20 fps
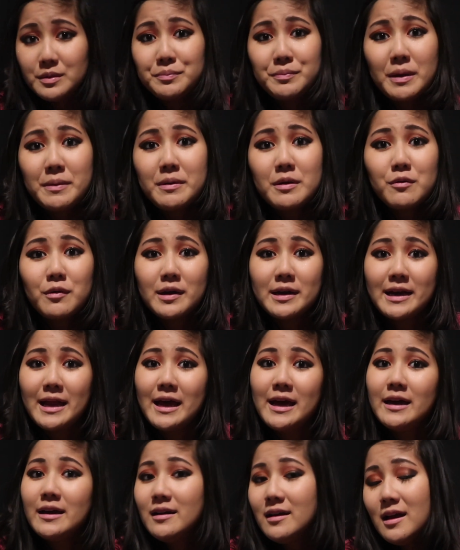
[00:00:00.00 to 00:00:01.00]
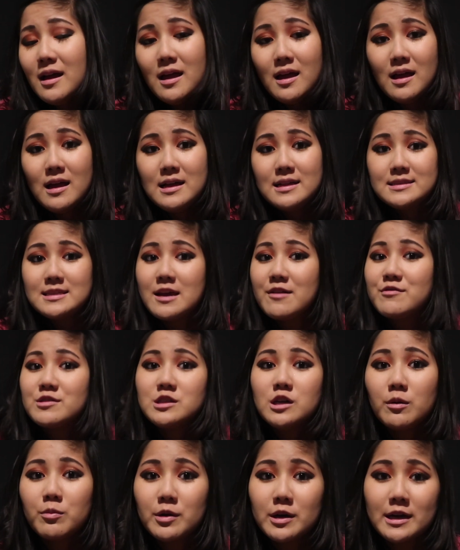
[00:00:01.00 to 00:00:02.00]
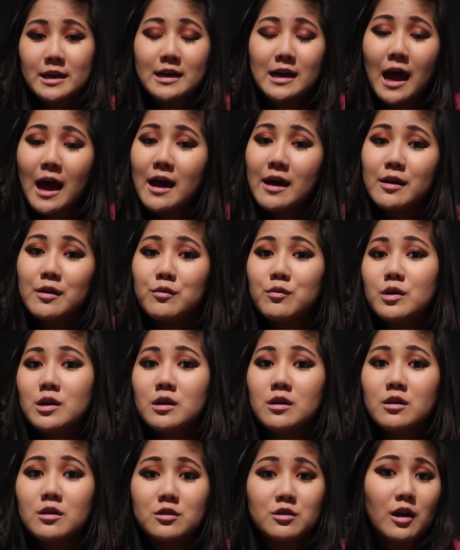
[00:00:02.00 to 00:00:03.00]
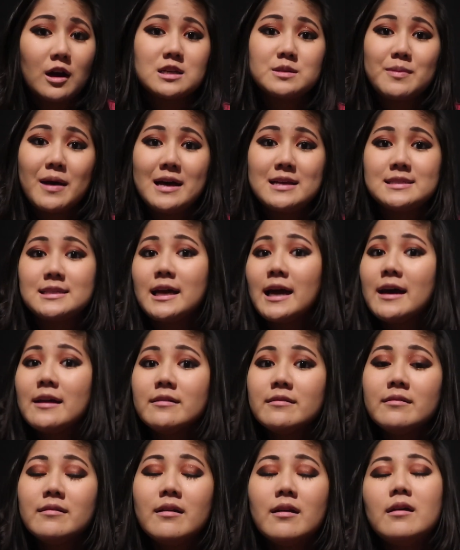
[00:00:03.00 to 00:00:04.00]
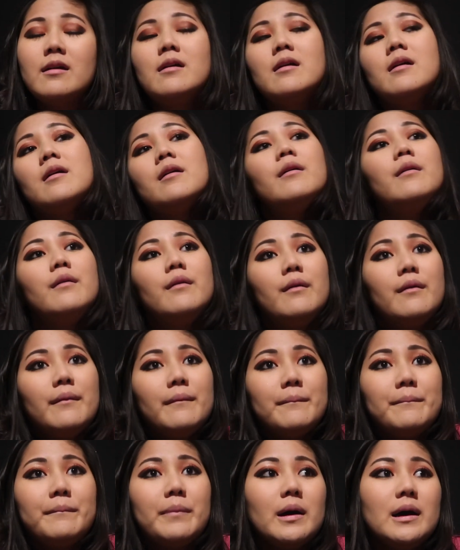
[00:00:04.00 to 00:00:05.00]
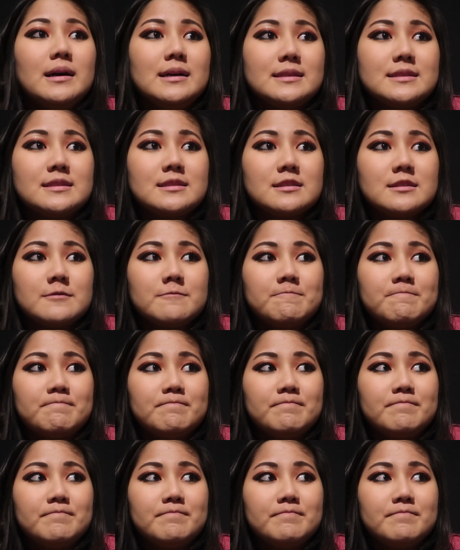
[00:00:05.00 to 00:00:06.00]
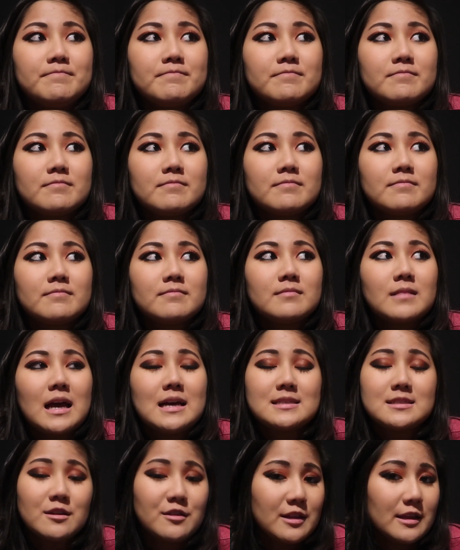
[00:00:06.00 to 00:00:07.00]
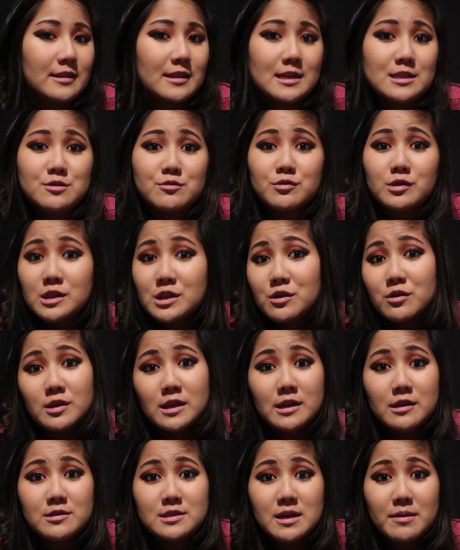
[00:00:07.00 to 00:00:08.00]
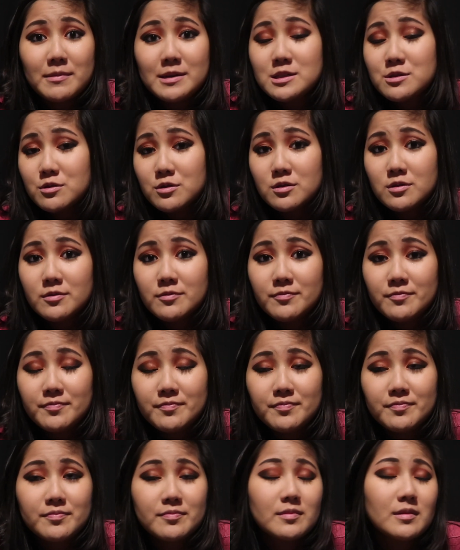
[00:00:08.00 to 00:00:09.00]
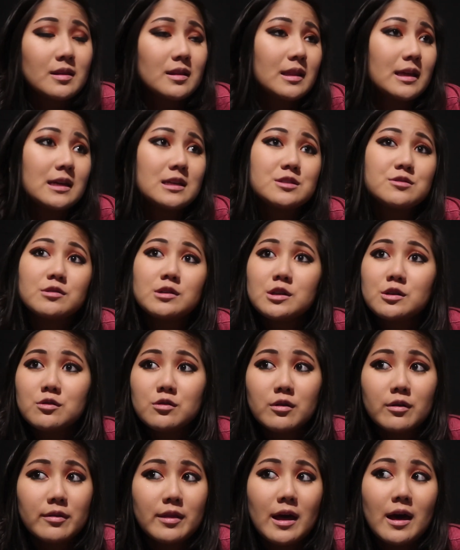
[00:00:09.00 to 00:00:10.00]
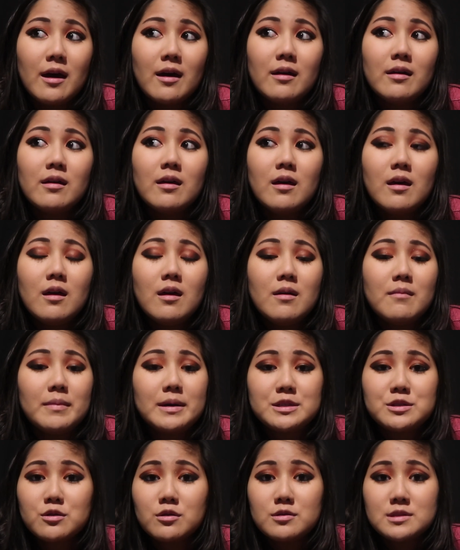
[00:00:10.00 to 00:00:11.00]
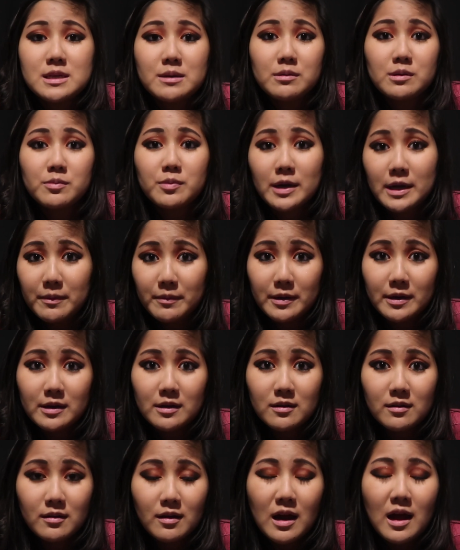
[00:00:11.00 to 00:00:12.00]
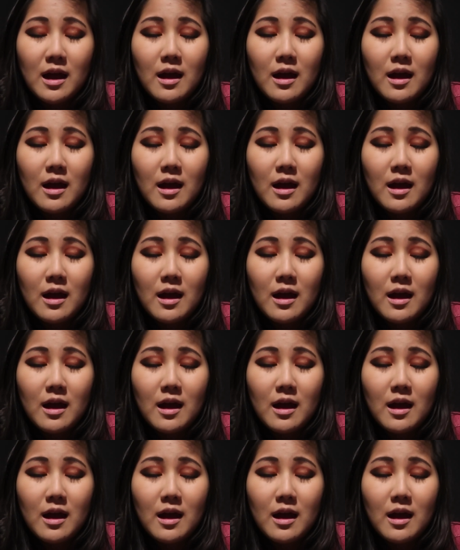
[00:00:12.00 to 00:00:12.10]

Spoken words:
maybe one day David Dobrik and I will cross paths again, but I still think that's really cool that he was at my school. I think it's really cool that my school was able to bring him here.